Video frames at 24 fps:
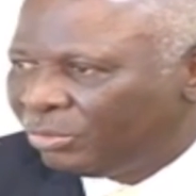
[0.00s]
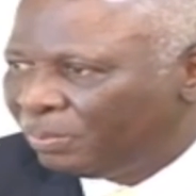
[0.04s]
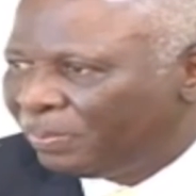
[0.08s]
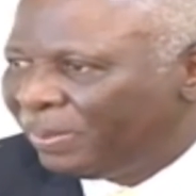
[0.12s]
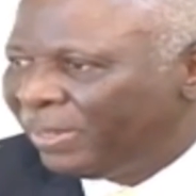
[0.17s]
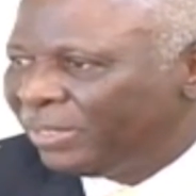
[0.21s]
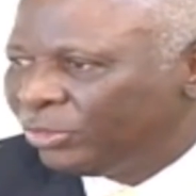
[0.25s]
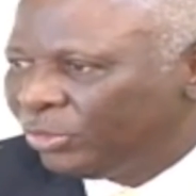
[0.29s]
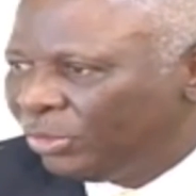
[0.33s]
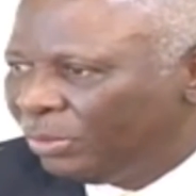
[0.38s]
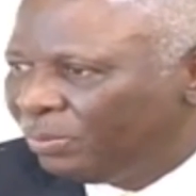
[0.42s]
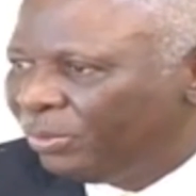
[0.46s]

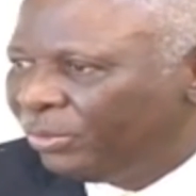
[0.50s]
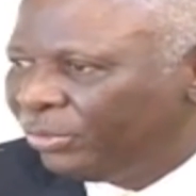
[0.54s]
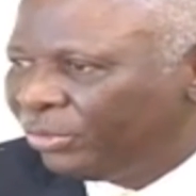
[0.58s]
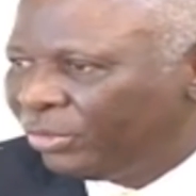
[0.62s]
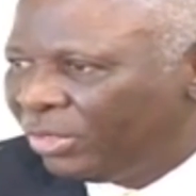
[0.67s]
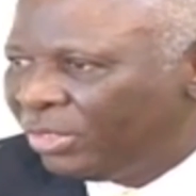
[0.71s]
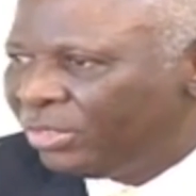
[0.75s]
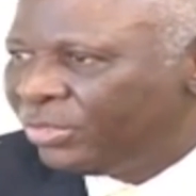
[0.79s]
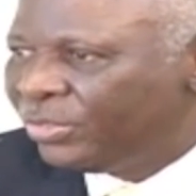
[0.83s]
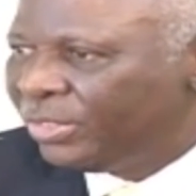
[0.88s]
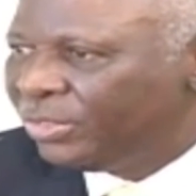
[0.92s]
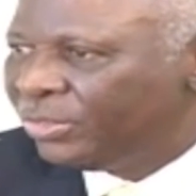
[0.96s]
pursue both
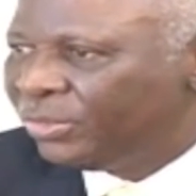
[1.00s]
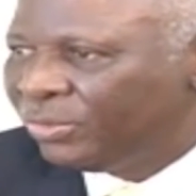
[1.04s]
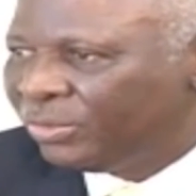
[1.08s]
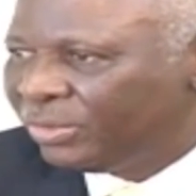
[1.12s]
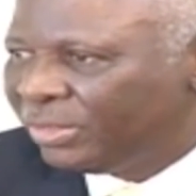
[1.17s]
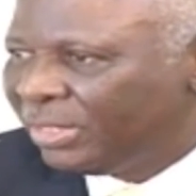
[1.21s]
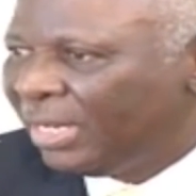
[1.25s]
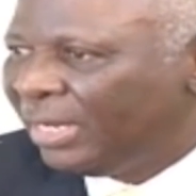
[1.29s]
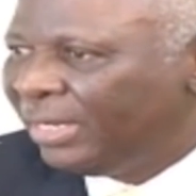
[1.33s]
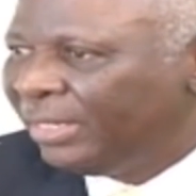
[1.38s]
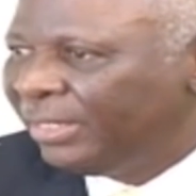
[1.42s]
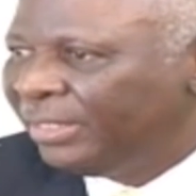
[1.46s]
countries to
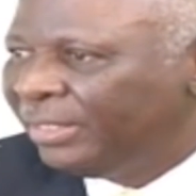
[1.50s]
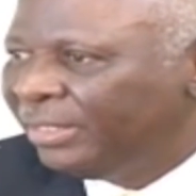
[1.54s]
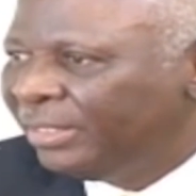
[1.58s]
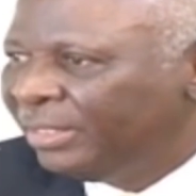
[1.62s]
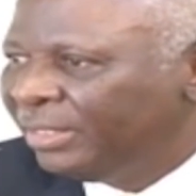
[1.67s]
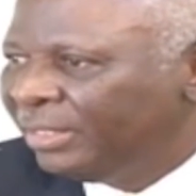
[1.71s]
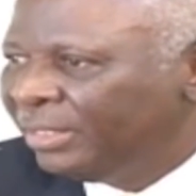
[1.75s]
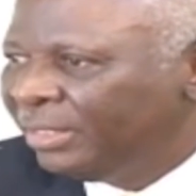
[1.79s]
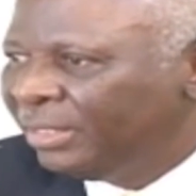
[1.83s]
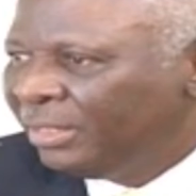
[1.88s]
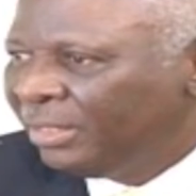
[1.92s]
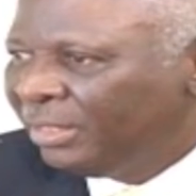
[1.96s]
sign
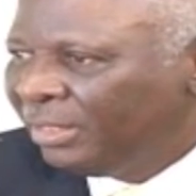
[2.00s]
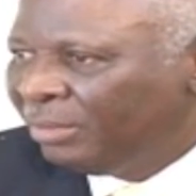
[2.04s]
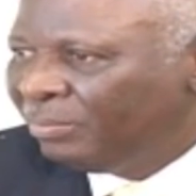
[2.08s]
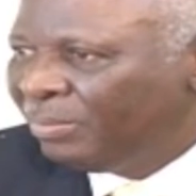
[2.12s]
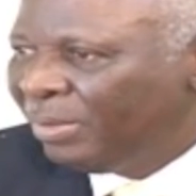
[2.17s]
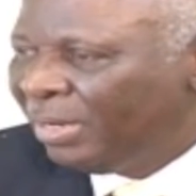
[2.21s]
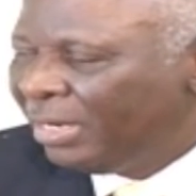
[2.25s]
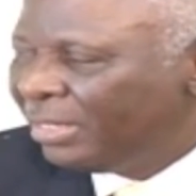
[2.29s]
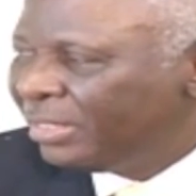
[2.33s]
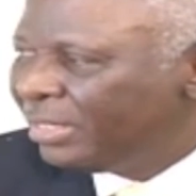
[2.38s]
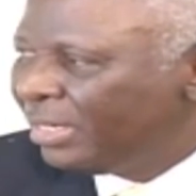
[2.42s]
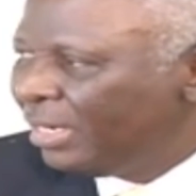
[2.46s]
a
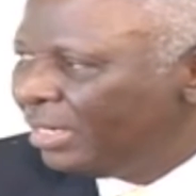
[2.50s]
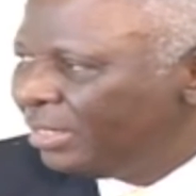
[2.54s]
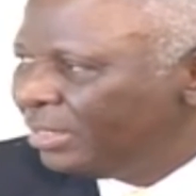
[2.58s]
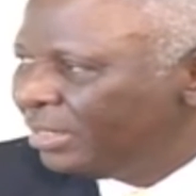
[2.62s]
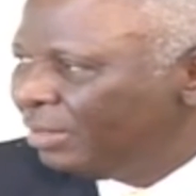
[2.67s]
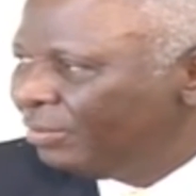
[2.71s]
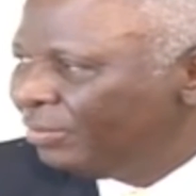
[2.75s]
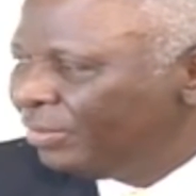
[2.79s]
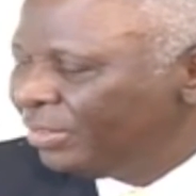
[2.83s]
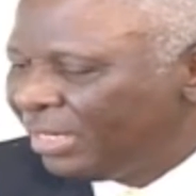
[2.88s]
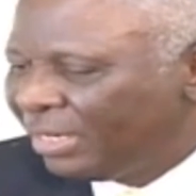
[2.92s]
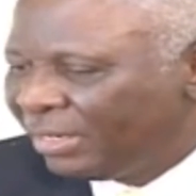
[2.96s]
bilateral air
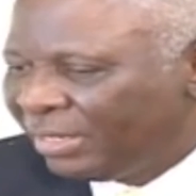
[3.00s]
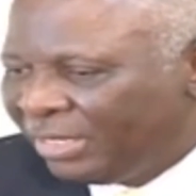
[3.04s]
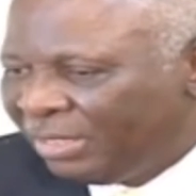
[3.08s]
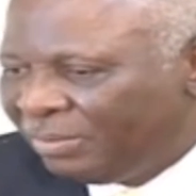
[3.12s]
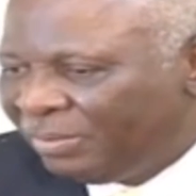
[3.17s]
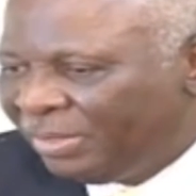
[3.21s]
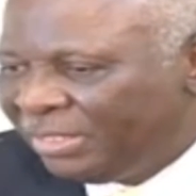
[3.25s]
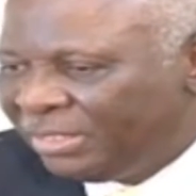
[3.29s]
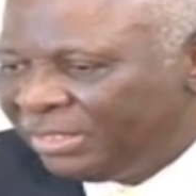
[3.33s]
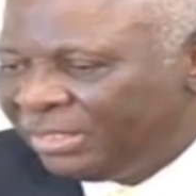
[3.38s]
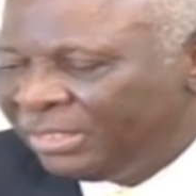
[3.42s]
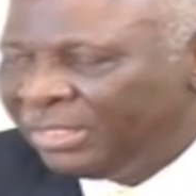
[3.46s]
service
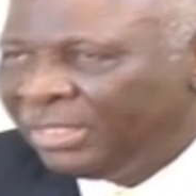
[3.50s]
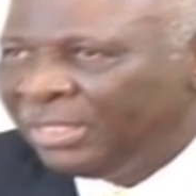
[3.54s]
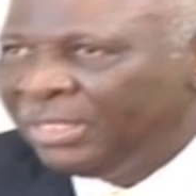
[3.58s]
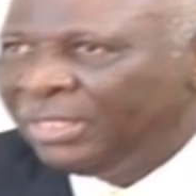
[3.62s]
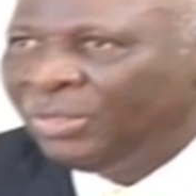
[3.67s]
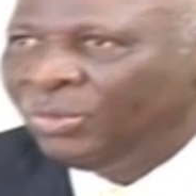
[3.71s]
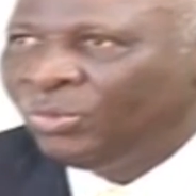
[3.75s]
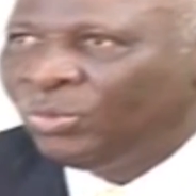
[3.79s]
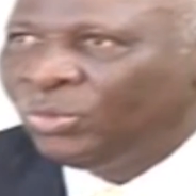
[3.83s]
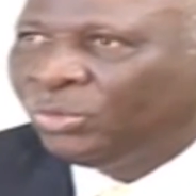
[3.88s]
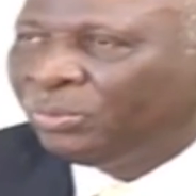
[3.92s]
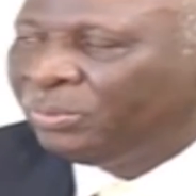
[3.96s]
agreement,
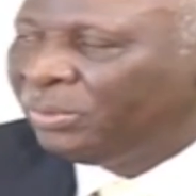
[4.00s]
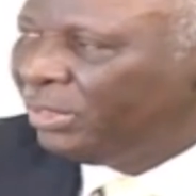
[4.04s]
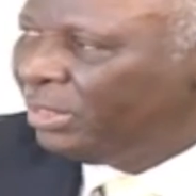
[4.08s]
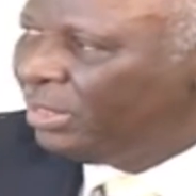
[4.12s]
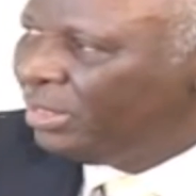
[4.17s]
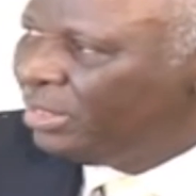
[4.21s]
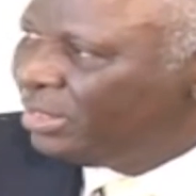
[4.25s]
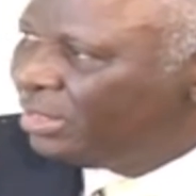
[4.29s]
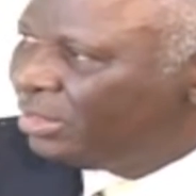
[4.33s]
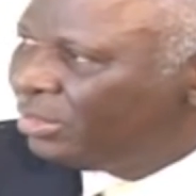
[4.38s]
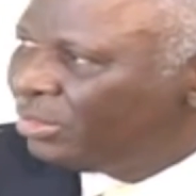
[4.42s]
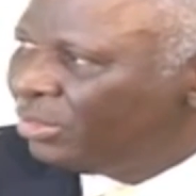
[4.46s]
which will be
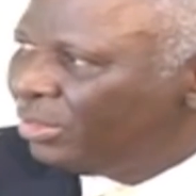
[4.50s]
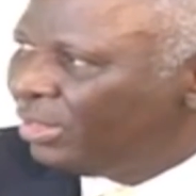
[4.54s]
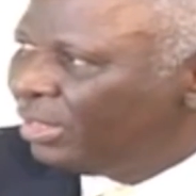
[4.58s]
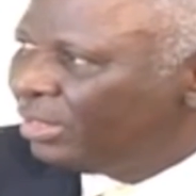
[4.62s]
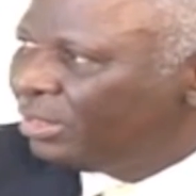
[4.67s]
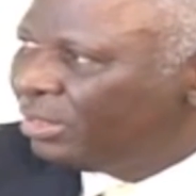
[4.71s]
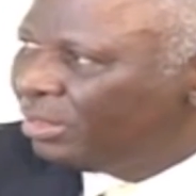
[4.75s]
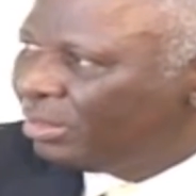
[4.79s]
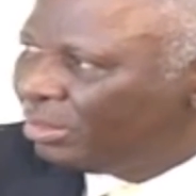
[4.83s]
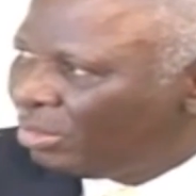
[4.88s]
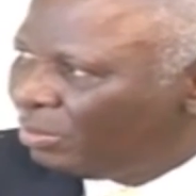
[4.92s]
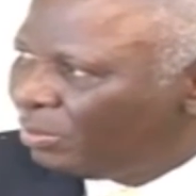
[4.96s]
easy, so
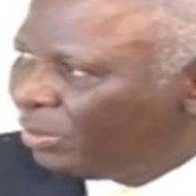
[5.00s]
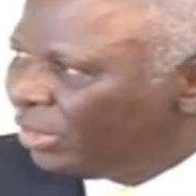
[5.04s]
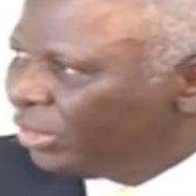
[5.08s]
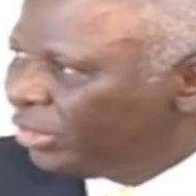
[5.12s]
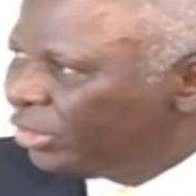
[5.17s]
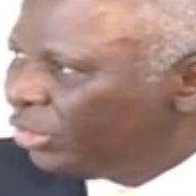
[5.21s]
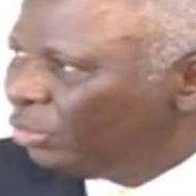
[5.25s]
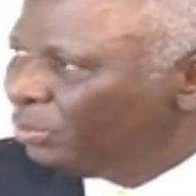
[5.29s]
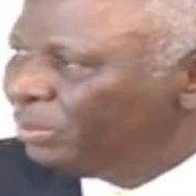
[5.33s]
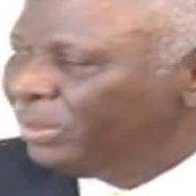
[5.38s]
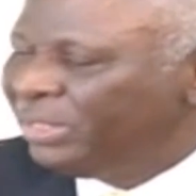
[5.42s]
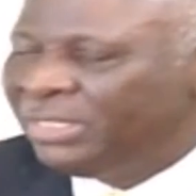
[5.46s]
that
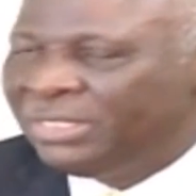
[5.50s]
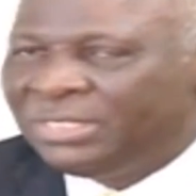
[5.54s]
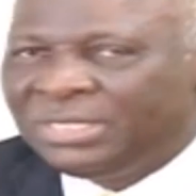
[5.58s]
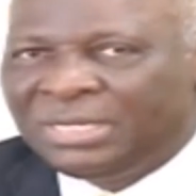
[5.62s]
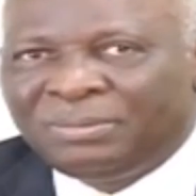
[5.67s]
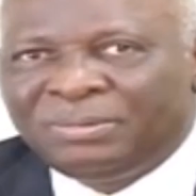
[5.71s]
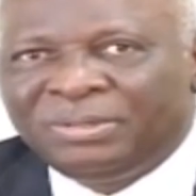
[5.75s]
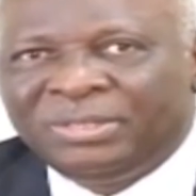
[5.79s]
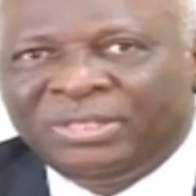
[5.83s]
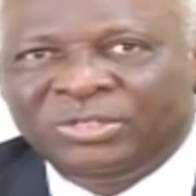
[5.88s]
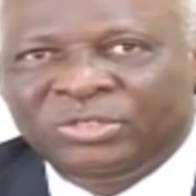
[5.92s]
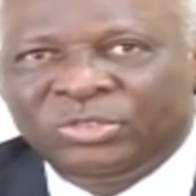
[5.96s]
communication will be
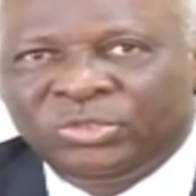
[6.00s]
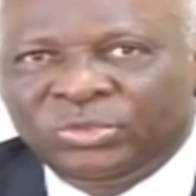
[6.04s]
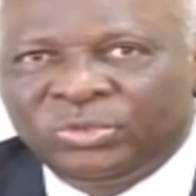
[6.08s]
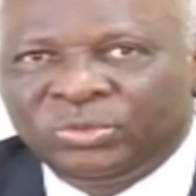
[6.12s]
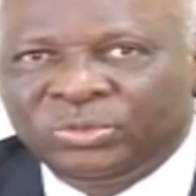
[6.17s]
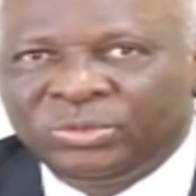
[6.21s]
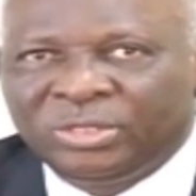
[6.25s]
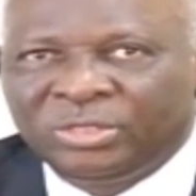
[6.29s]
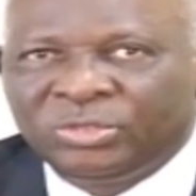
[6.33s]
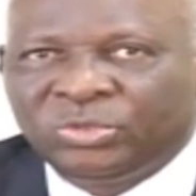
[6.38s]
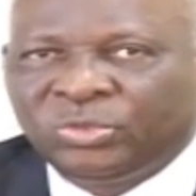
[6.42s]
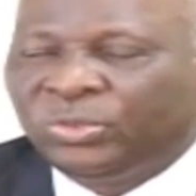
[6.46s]
easier between
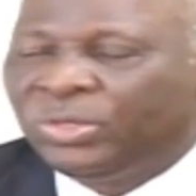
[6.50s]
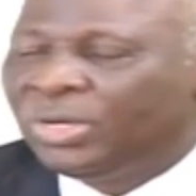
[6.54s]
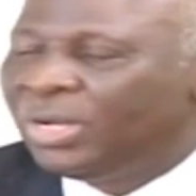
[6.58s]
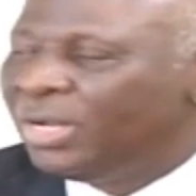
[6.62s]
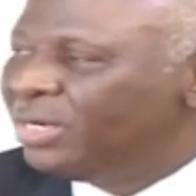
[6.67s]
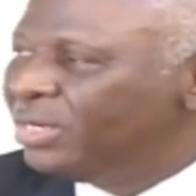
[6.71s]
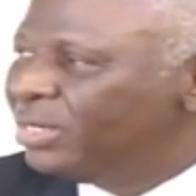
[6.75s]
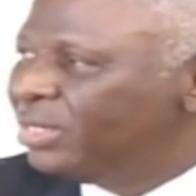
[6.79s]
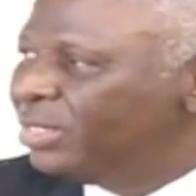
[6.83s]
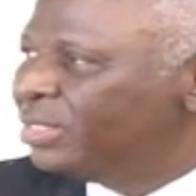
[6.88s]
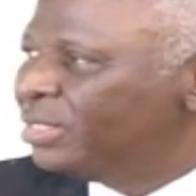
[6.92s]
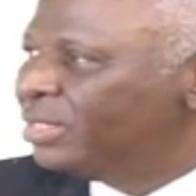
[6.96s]
the two
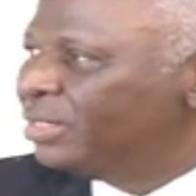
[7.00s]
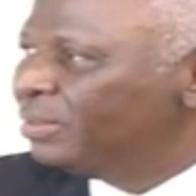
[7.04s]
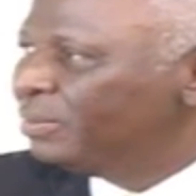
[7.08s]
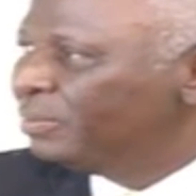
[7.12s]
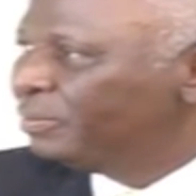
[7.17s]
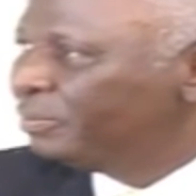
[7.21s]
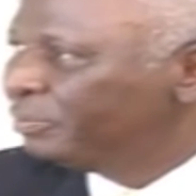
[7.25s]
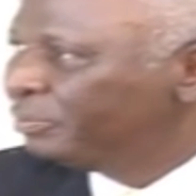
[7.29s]
countries.